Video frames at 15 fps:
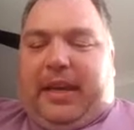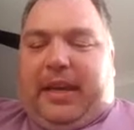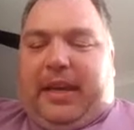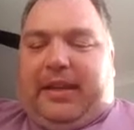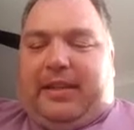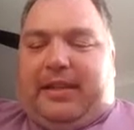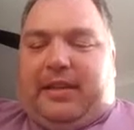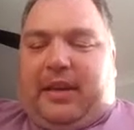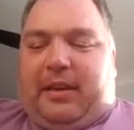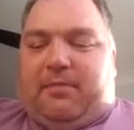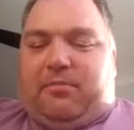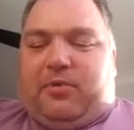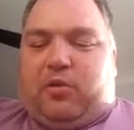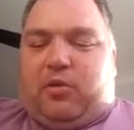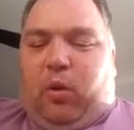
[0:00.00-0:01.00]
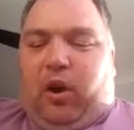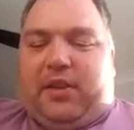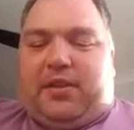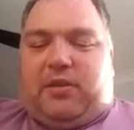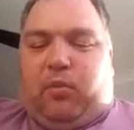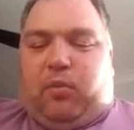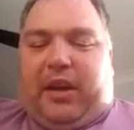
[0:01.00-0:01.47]
He's
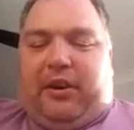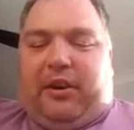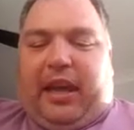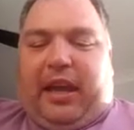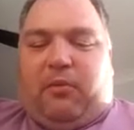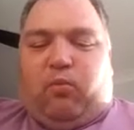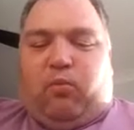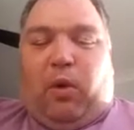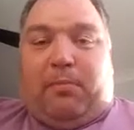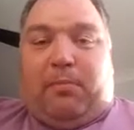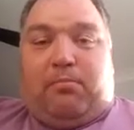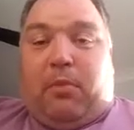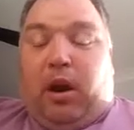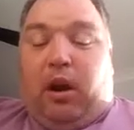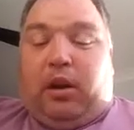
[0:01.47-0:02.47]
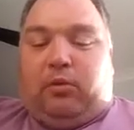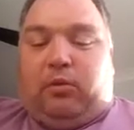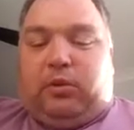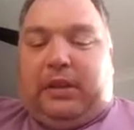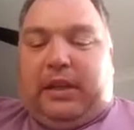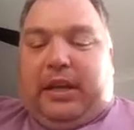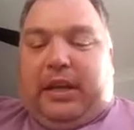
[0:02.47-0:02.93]
twice the winner at 1 mile.
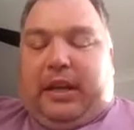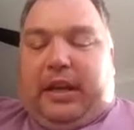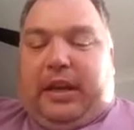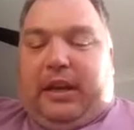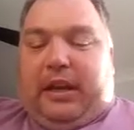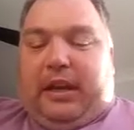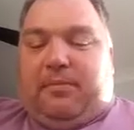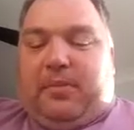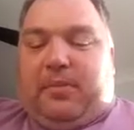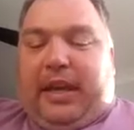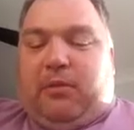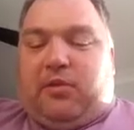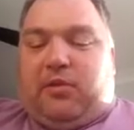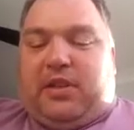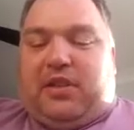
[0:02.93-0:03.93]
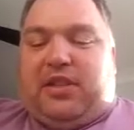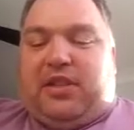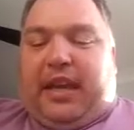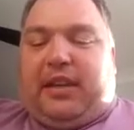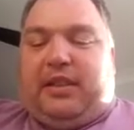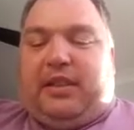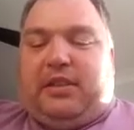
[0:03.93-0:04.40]
He was the
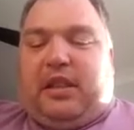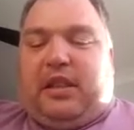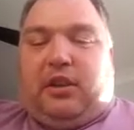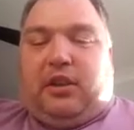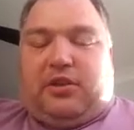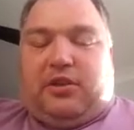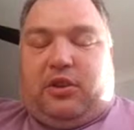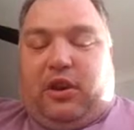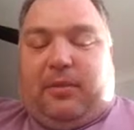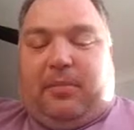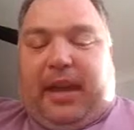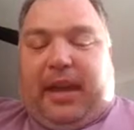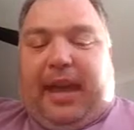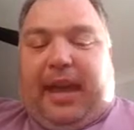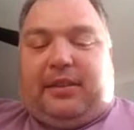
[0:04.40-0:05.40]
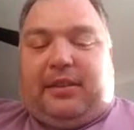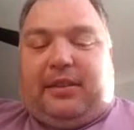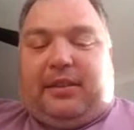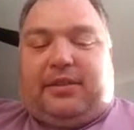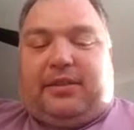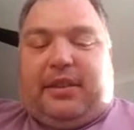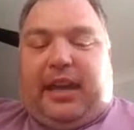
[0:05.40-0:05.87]
second last time out
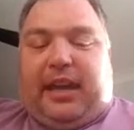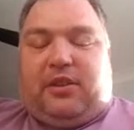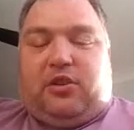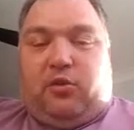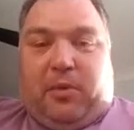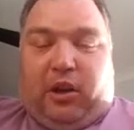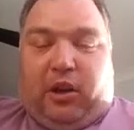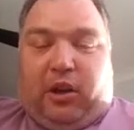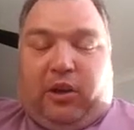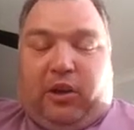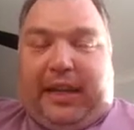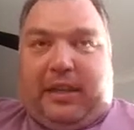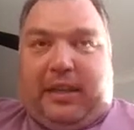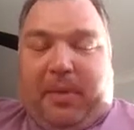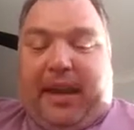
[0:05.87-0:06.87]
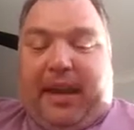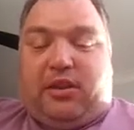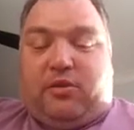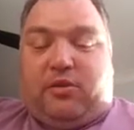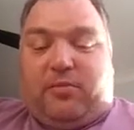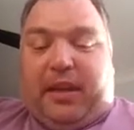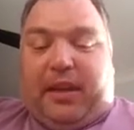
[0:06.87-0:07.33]
at Newmarket in the
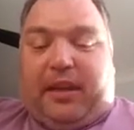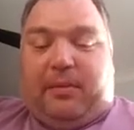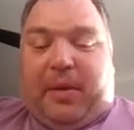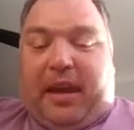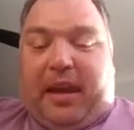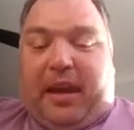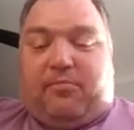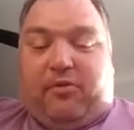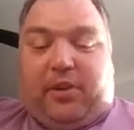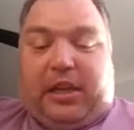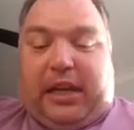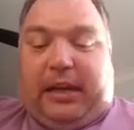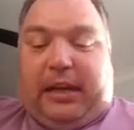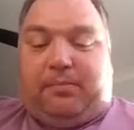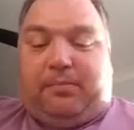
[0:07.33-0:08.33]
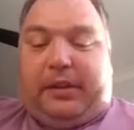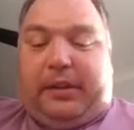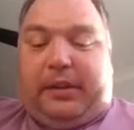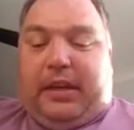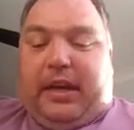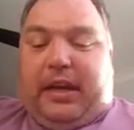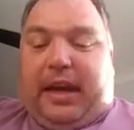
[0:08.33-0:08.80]
Banbury Cup
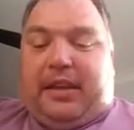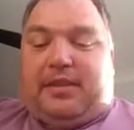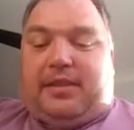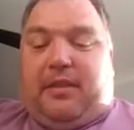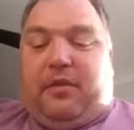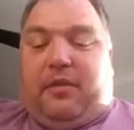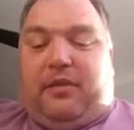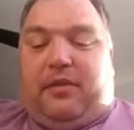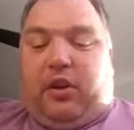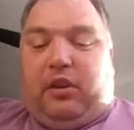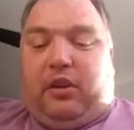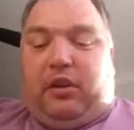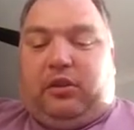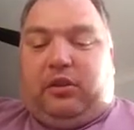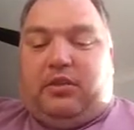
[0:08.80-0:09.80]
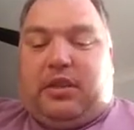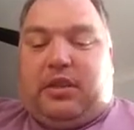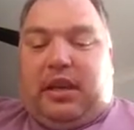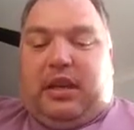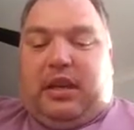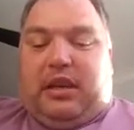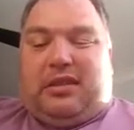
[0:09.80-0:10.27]
at 7 furlongs.
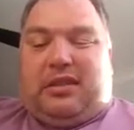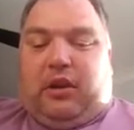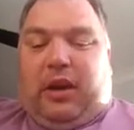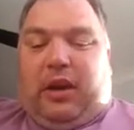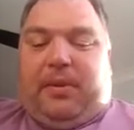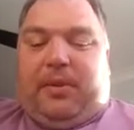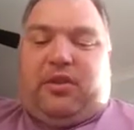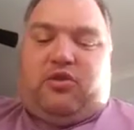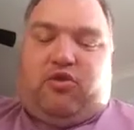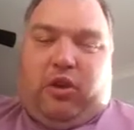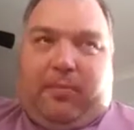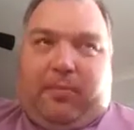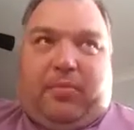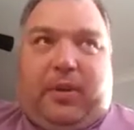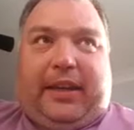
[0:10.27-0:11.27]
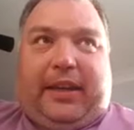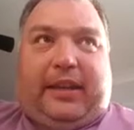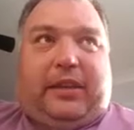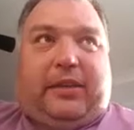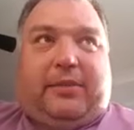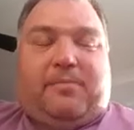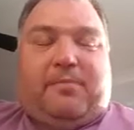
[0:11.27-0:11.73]
So up in trip
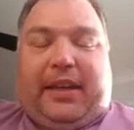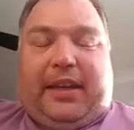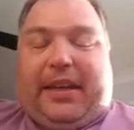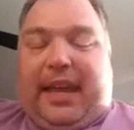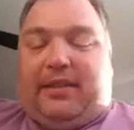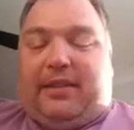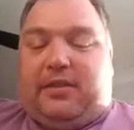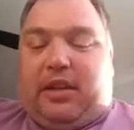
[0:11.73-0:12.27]
again.